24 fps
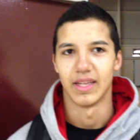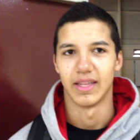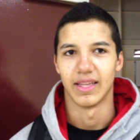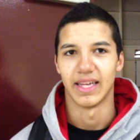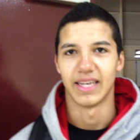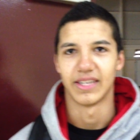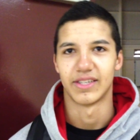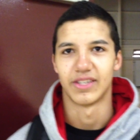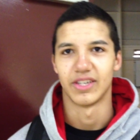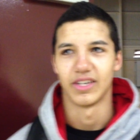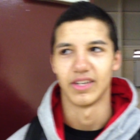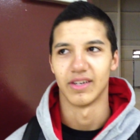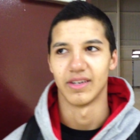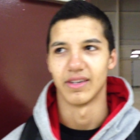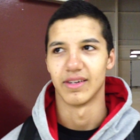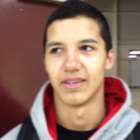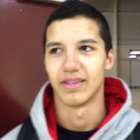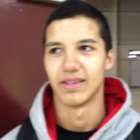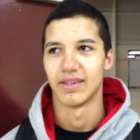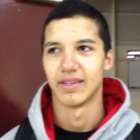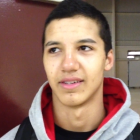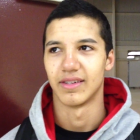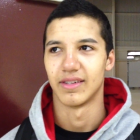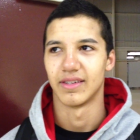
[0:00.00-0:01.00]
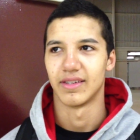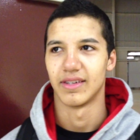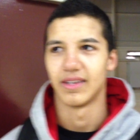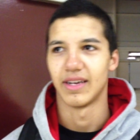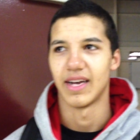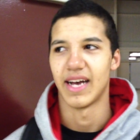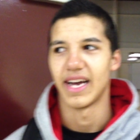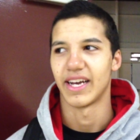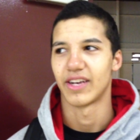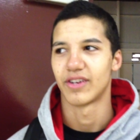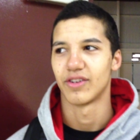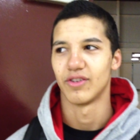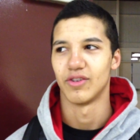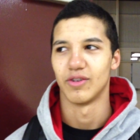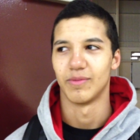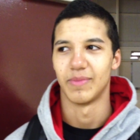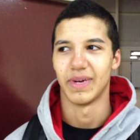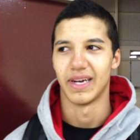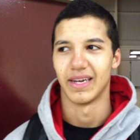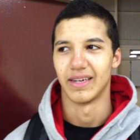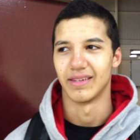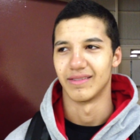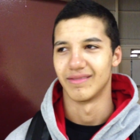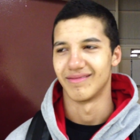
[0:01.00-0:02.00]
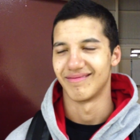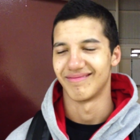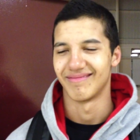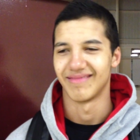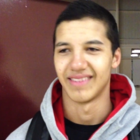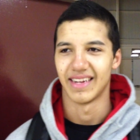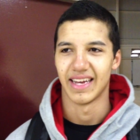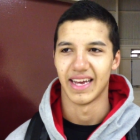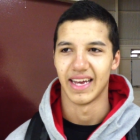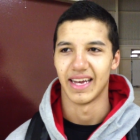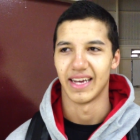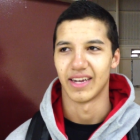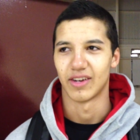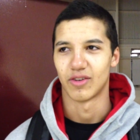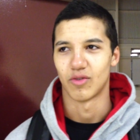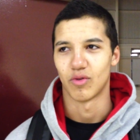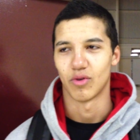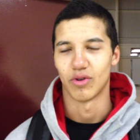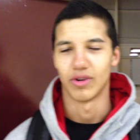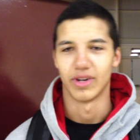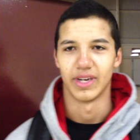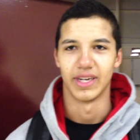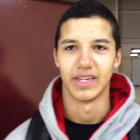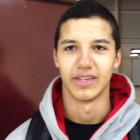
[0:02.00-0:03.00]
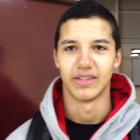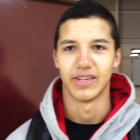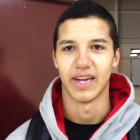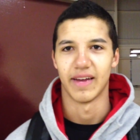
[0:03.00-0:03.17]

have you grown at all? I grew about a quarter of an inch,